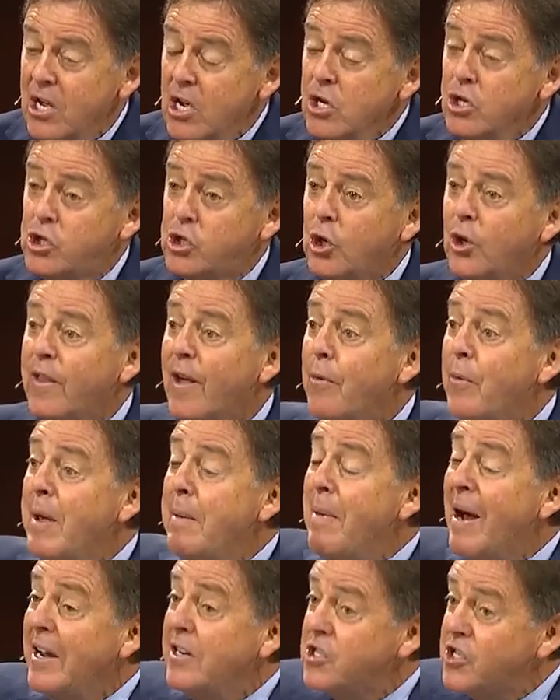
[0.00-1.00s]
so that we
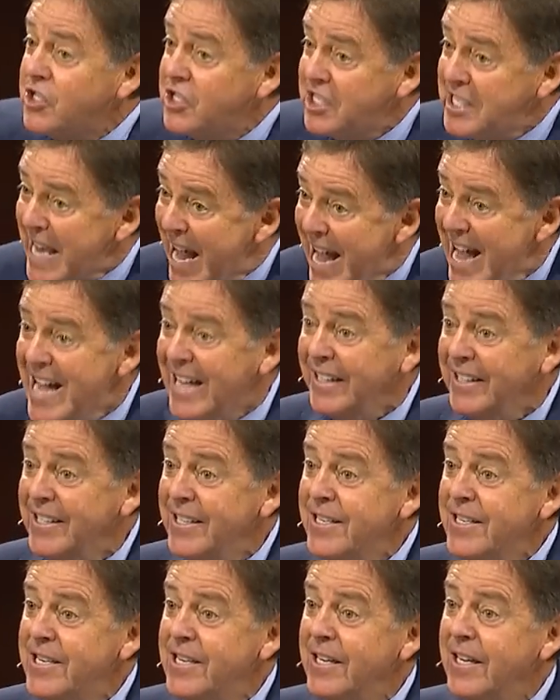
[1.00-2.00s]
might
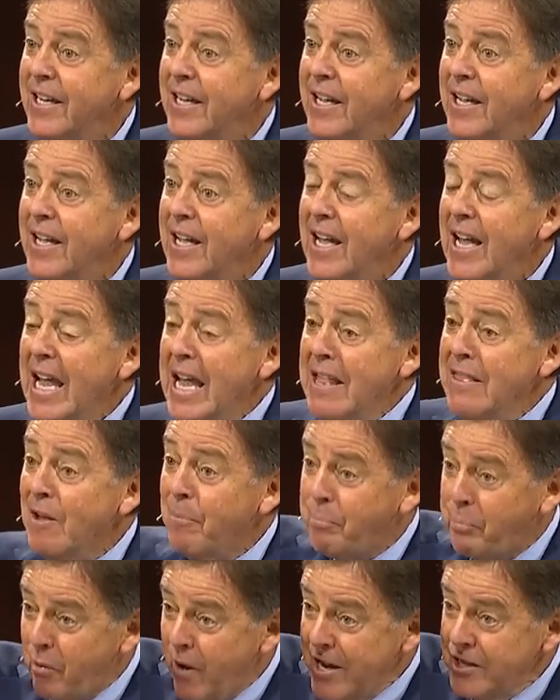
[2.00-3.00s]
stand in the
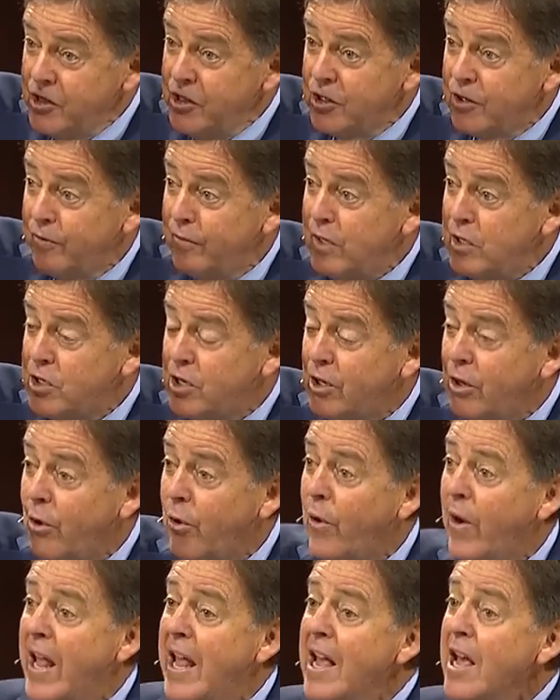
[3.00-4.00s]
presence of his
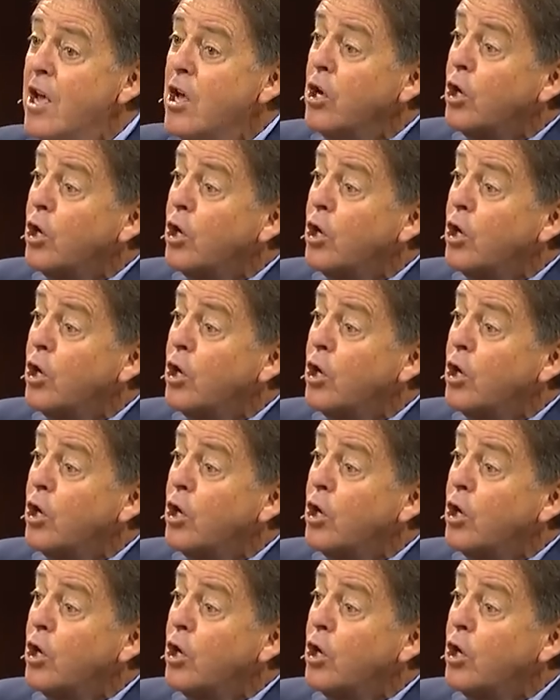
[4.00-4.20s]
glory,